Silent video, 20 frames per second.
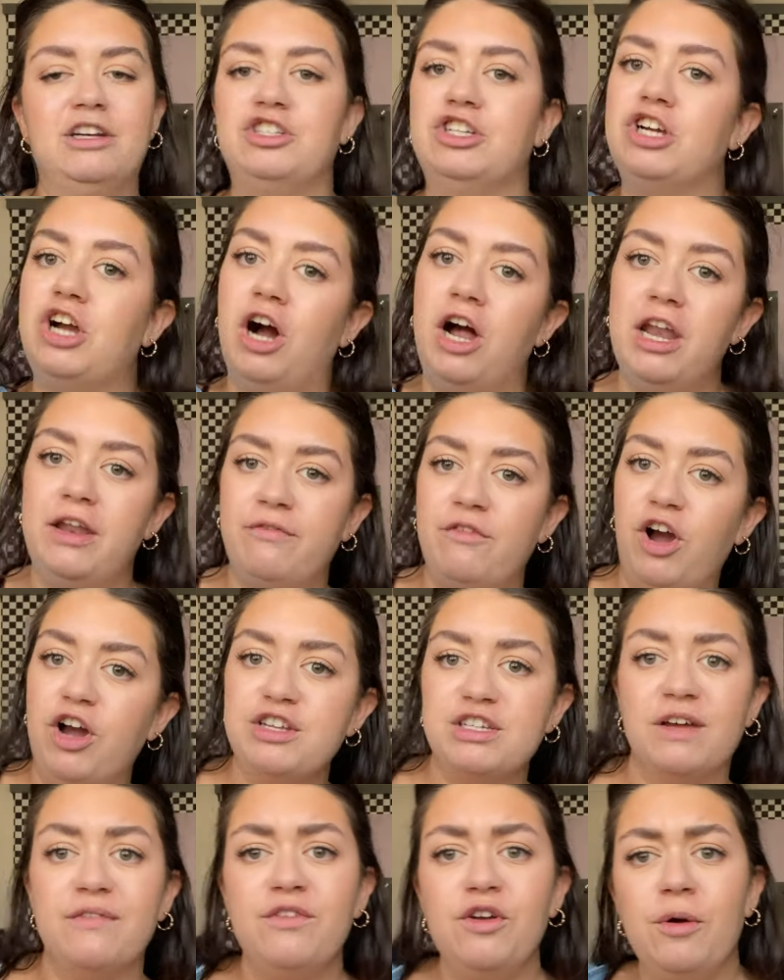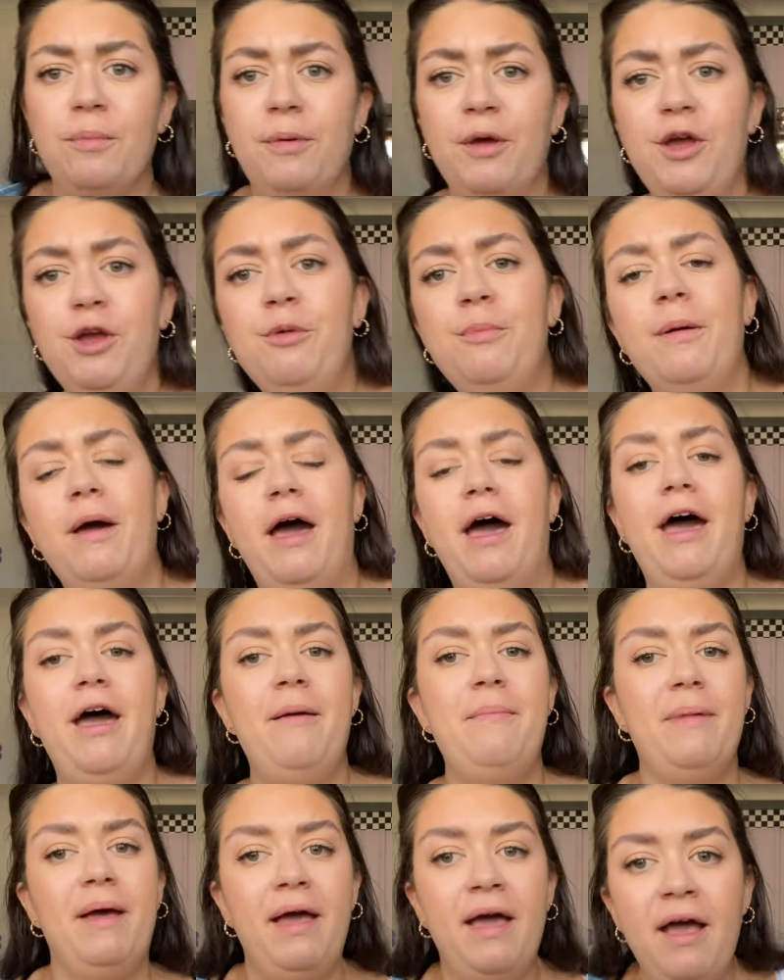that kind of goes over your boob.
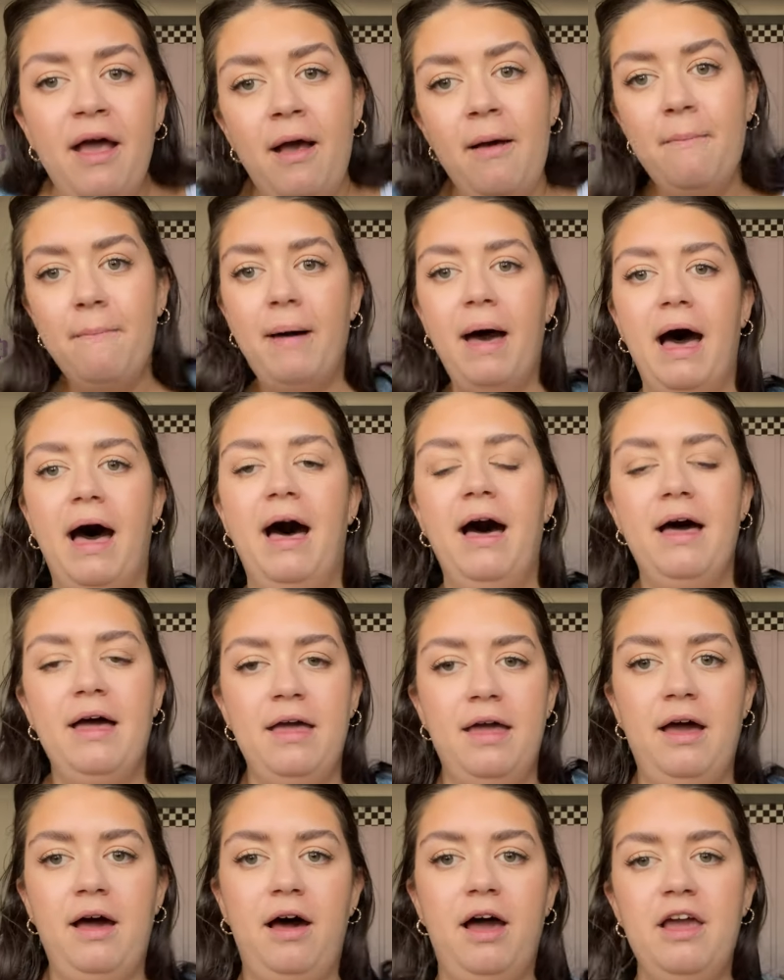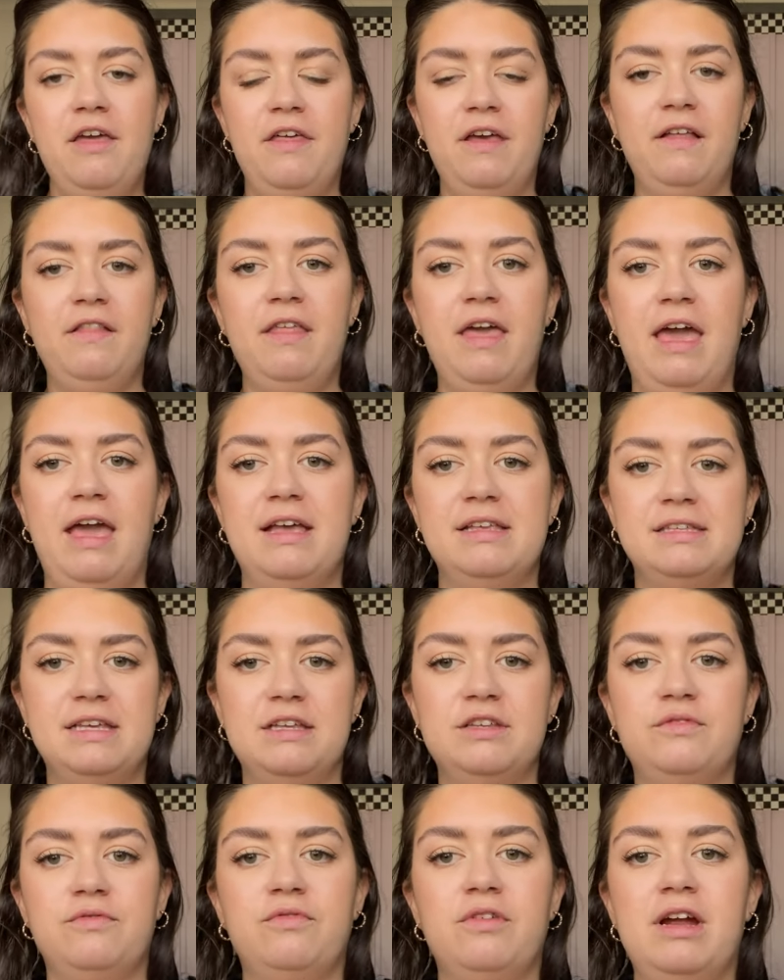Um, but I think this
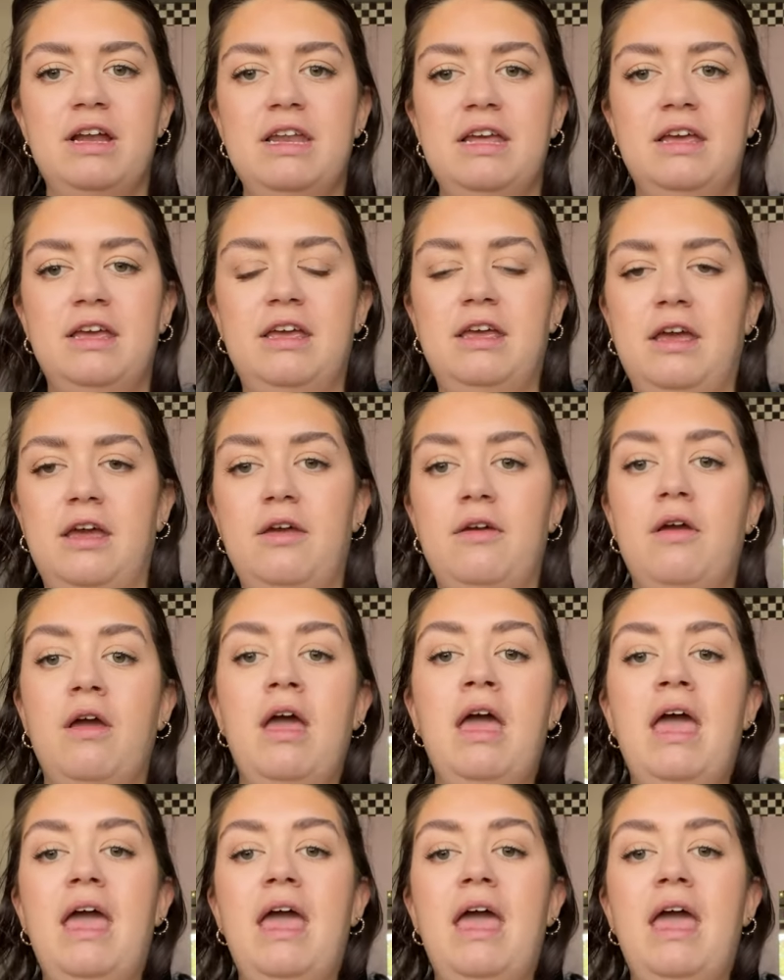is really cute.